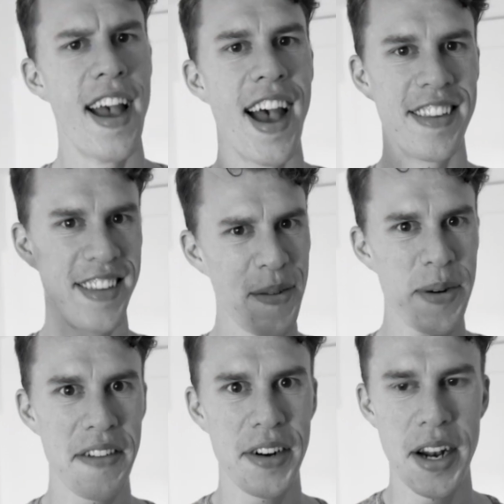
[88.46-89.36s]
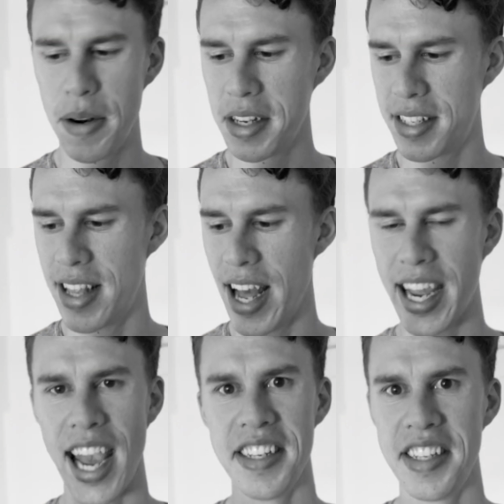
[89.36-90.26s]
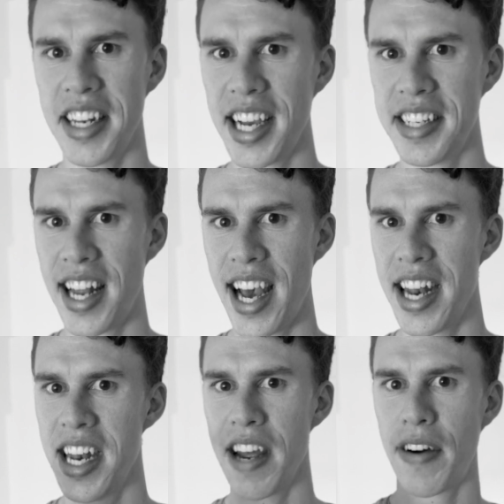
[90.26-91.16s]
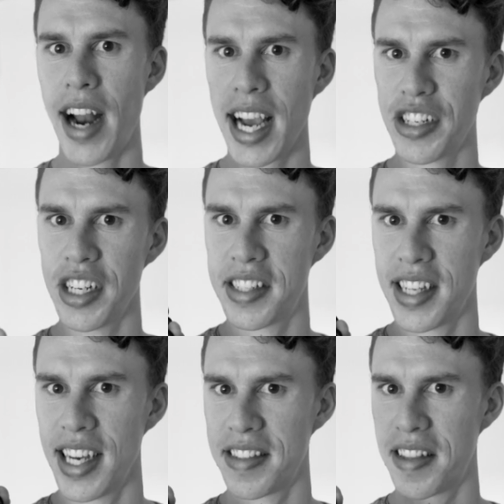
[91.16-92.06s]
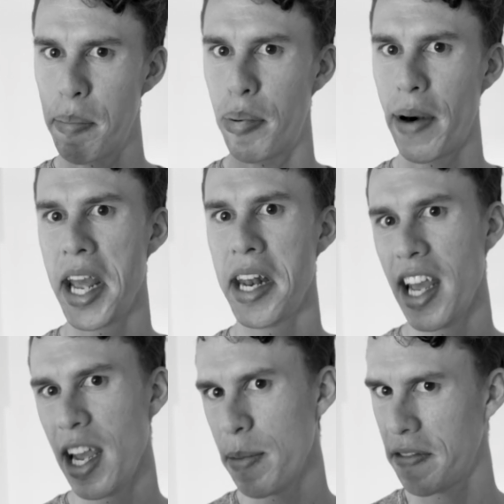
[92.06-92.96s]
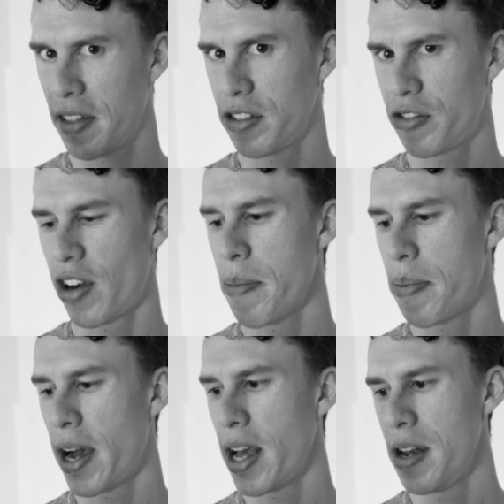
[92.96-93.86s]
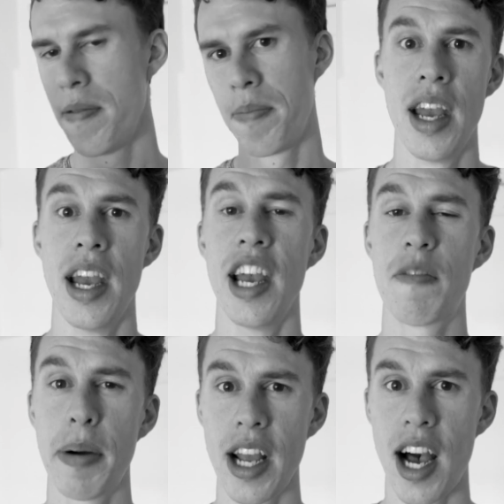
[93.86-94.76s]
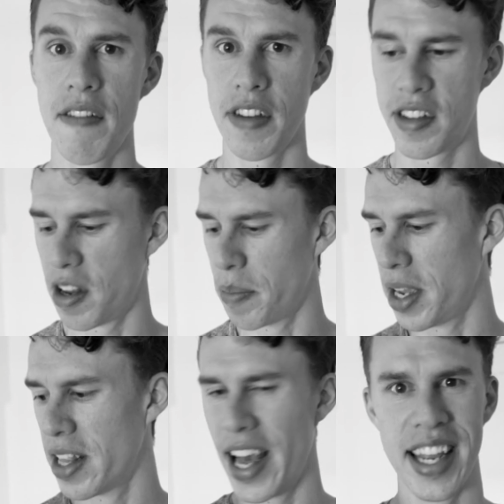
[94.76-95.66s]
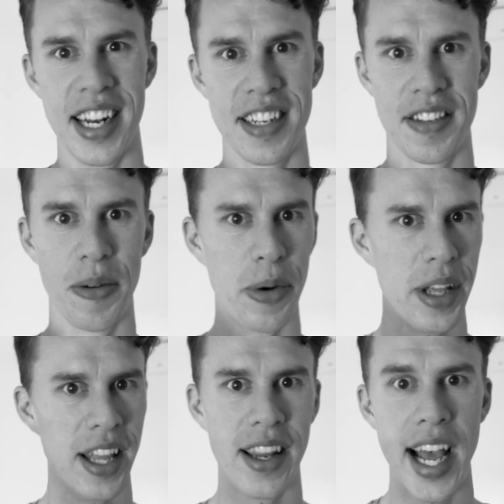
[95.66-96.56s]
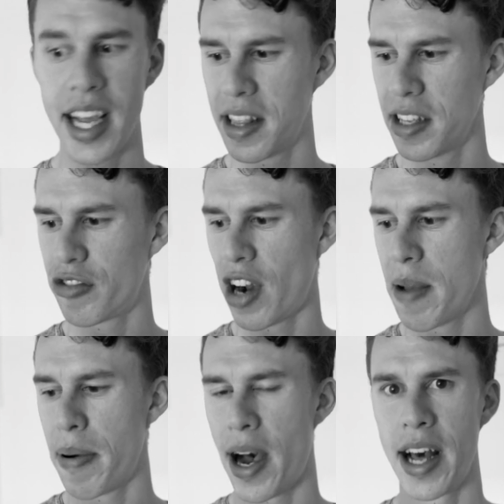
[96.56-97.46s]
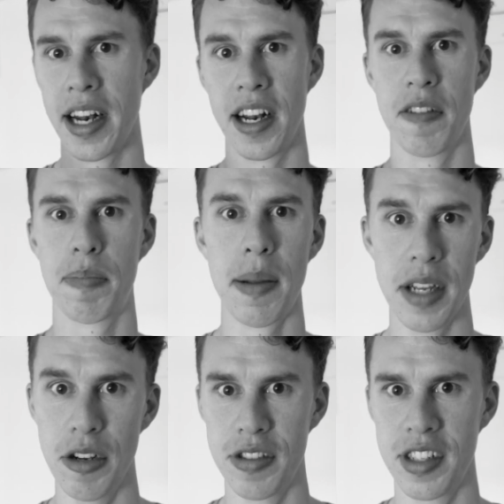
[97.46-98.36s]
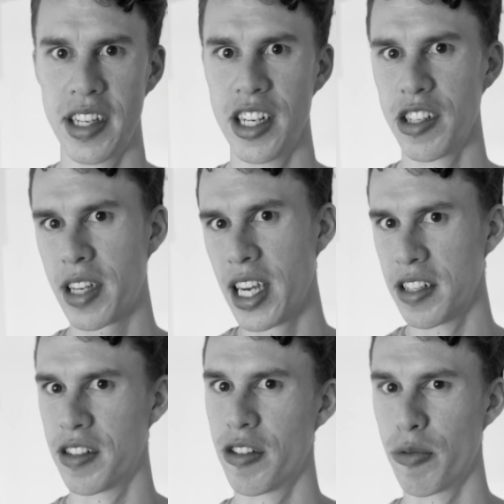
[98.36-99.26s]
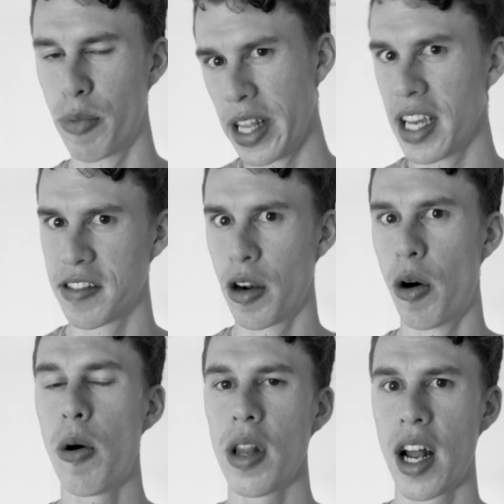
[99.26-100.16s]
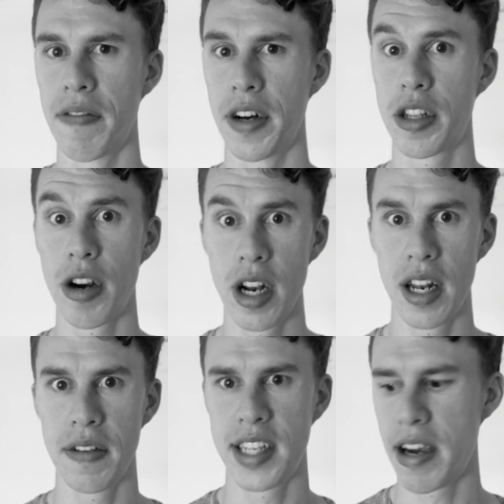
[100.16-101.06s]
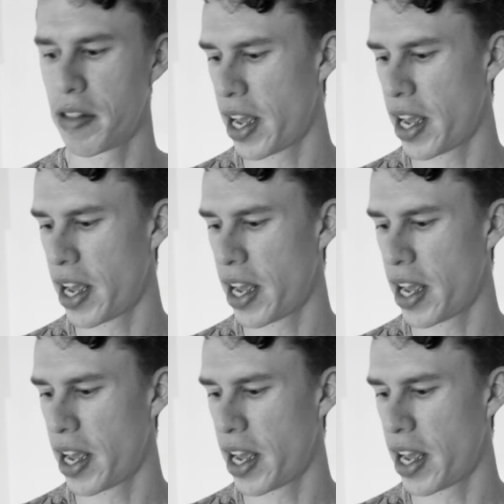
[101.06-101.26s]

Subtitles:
has anyone ever noticed that Casey Neistat never actually says the brand name of this tripod? It's pretty obvious to me that he doesn't really like this tripod, and he probably uses it just because there really isn't a whole lot of alternatives out